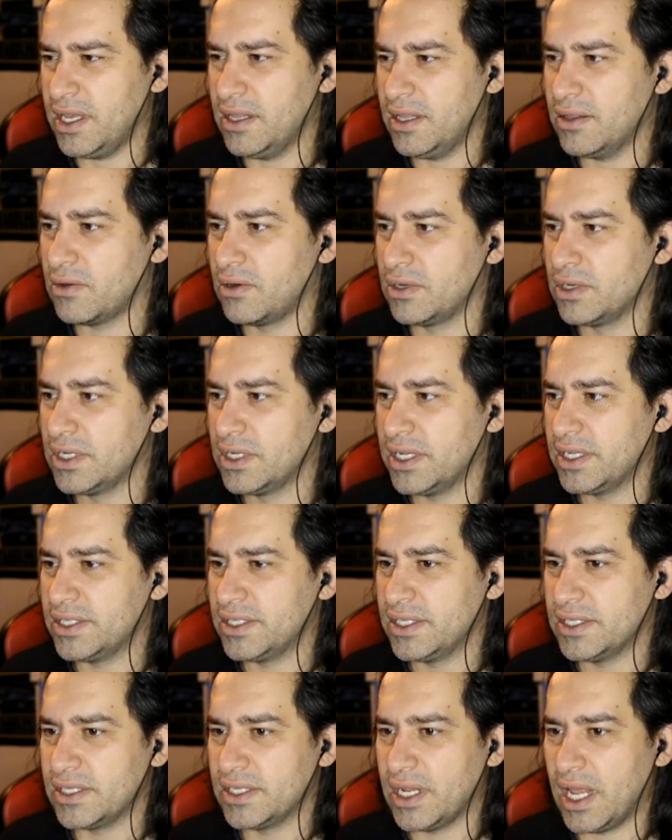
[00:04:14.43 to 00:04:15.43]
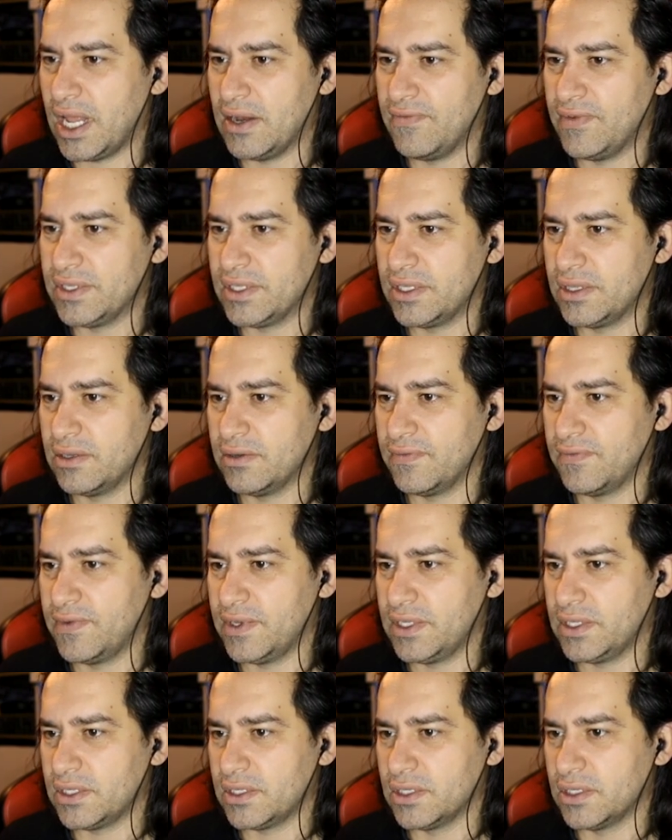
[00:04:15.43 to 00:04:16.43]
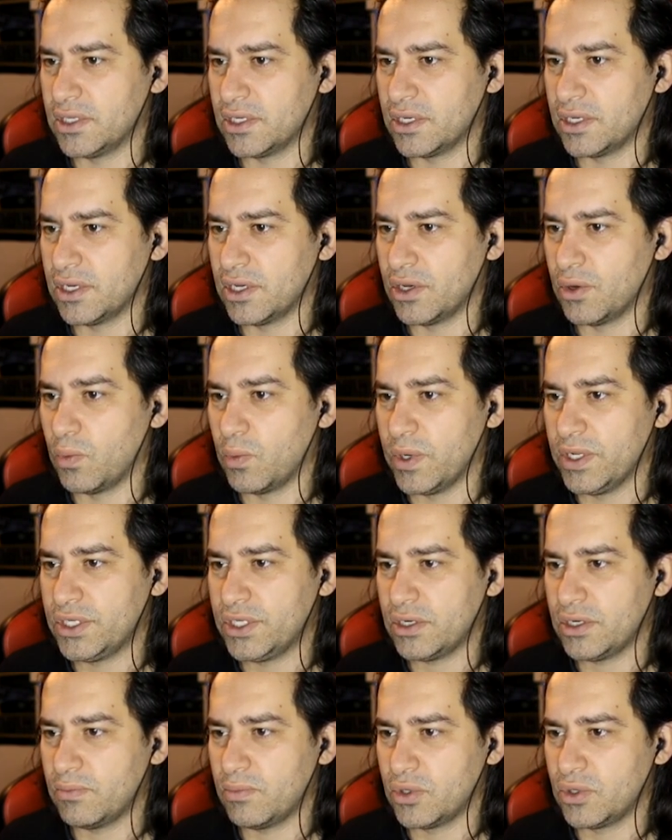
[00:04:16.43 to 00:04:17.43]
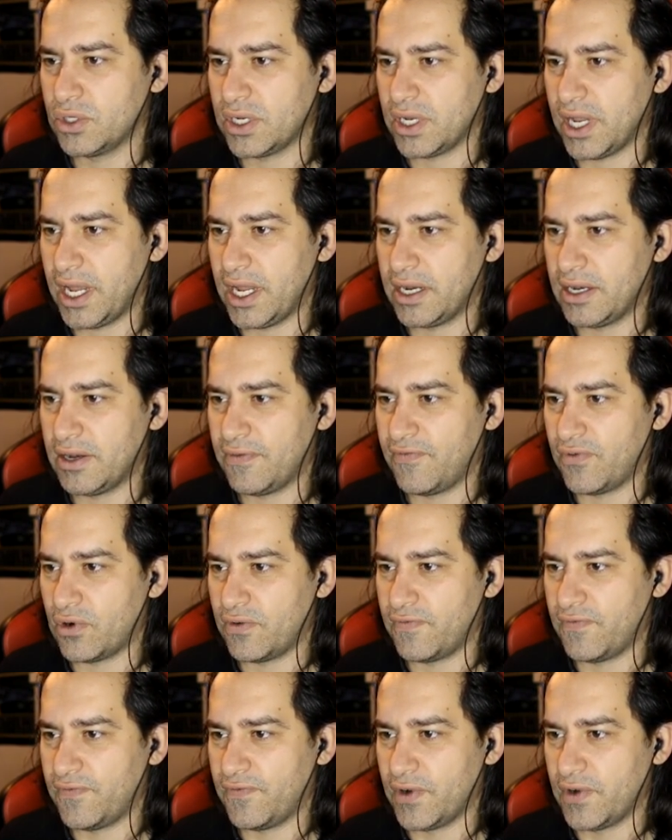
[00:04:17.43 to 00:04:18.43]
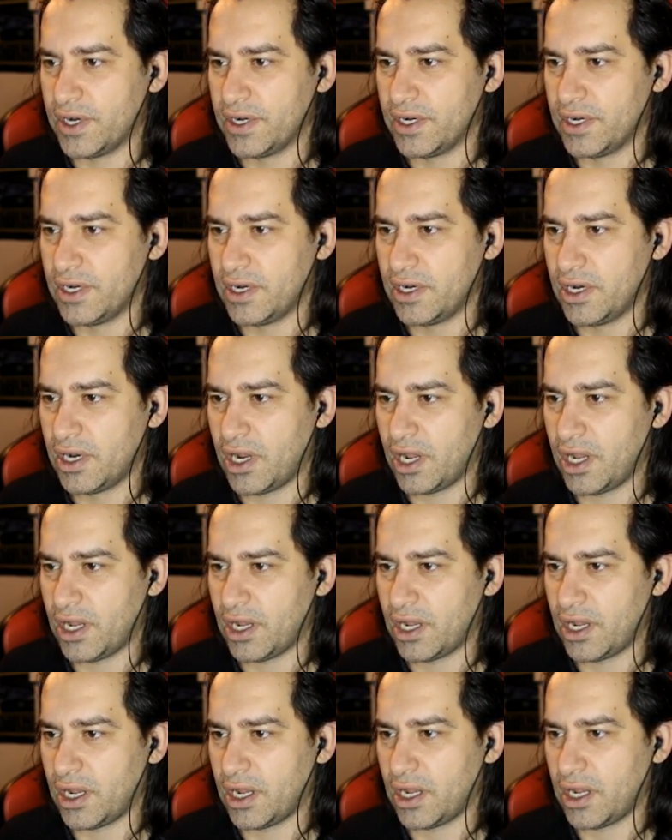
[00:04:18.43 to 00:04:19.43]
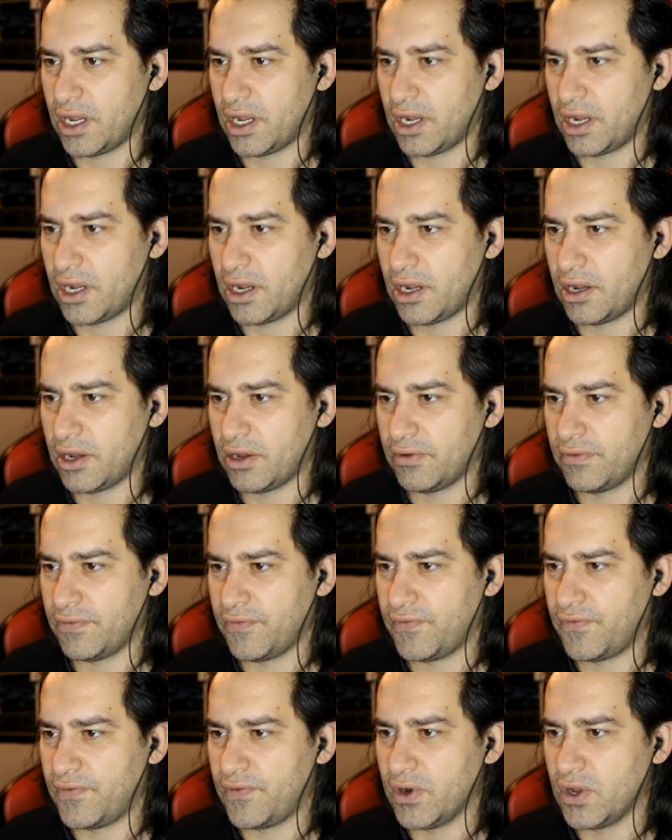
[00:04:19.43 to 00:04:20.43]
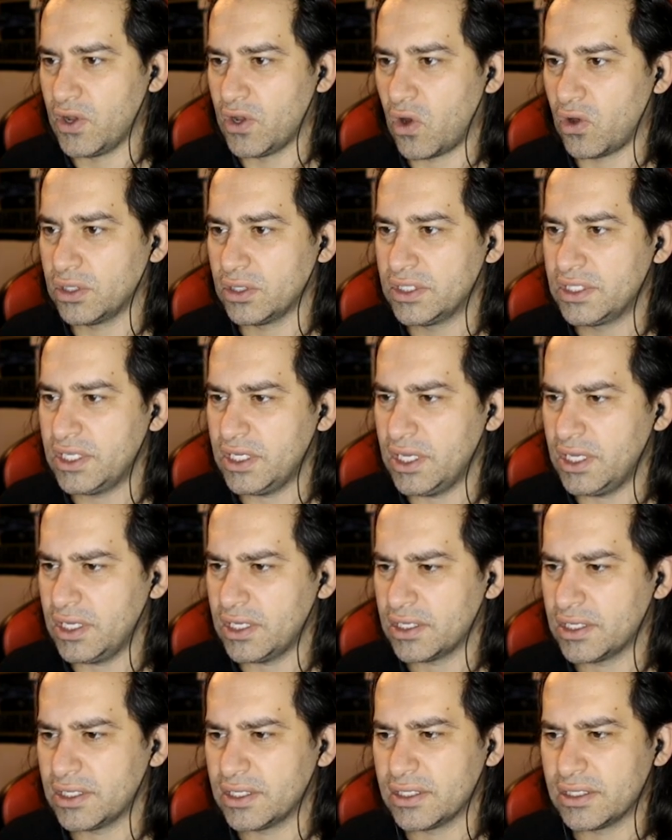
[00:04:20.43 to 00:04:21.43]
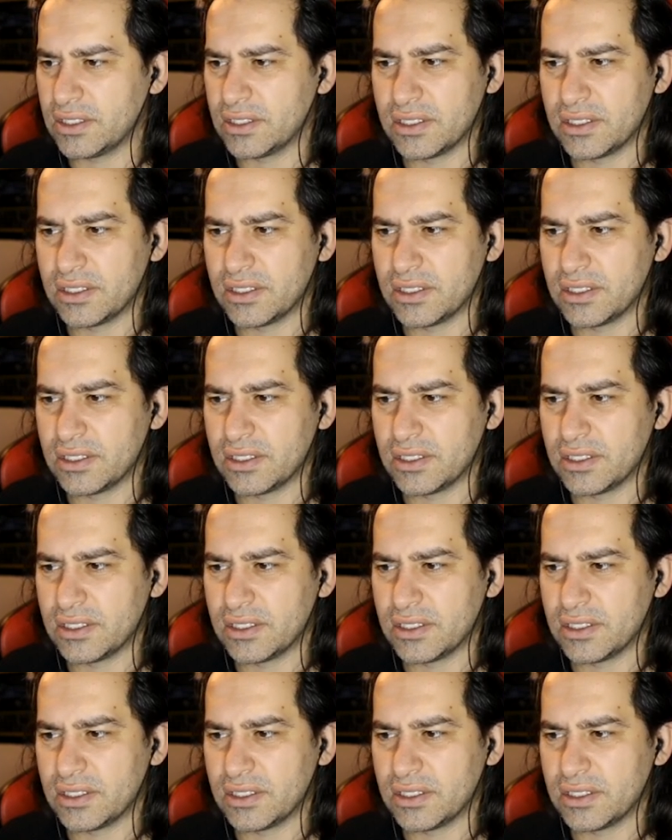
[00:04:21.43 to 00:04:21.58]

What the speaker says: in the holiday season and visit the Winter Wonderland for fun, frivolity,